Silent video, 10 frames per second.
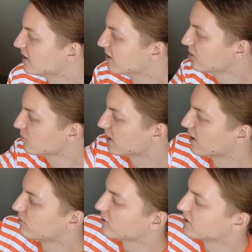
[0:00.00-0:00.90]
you know, we
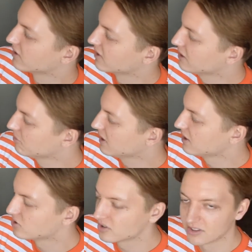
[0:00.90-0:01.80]
have right here N B A
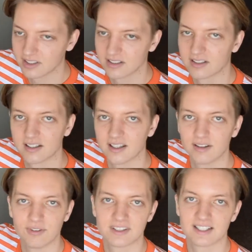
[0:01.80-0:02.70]
jersey.
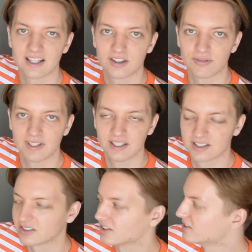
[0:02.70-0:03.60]
If it's not the
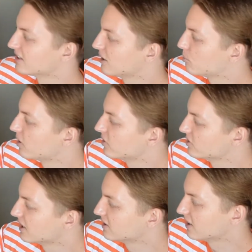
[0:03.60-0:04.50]
Phoenix Suns, I
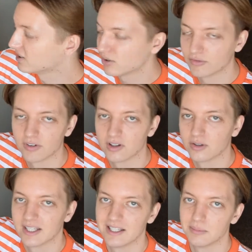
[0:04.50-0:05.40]
apologize, I don't follow
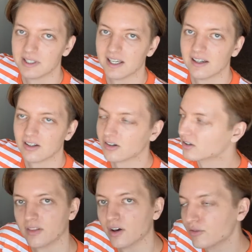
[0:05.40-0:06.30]
the N B A at
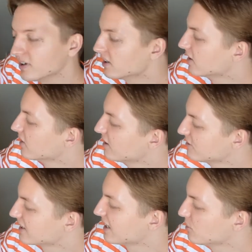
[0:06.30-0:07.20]
all. The outfit on the left
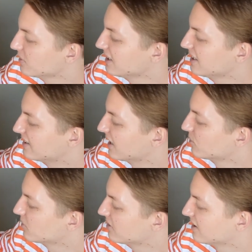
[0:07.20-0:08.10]
I can't really get
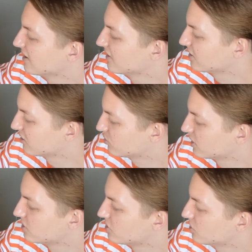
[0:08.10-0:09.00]
down with. You got like the dress
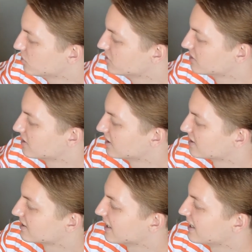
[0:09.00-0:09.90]
shoes, the
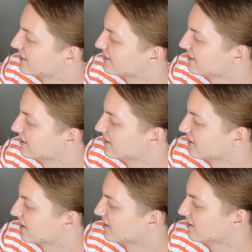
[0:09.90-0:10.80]
slacks, and then
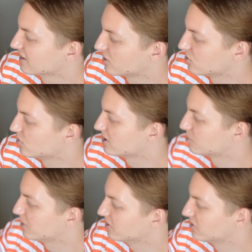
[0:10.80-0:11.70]
kind of like the dress
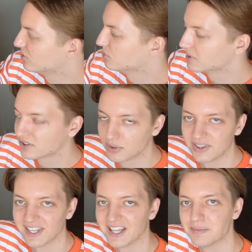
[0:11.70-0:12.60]
belt too mixed with
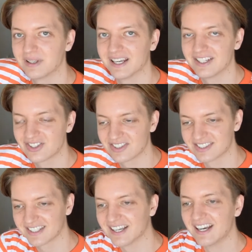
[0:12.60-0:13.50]
the N B A
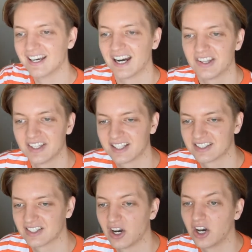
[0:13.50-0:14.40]
jersey. I think it's
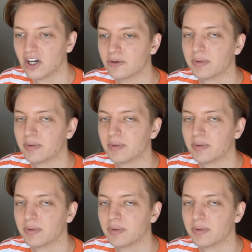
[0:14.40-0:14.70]
an odd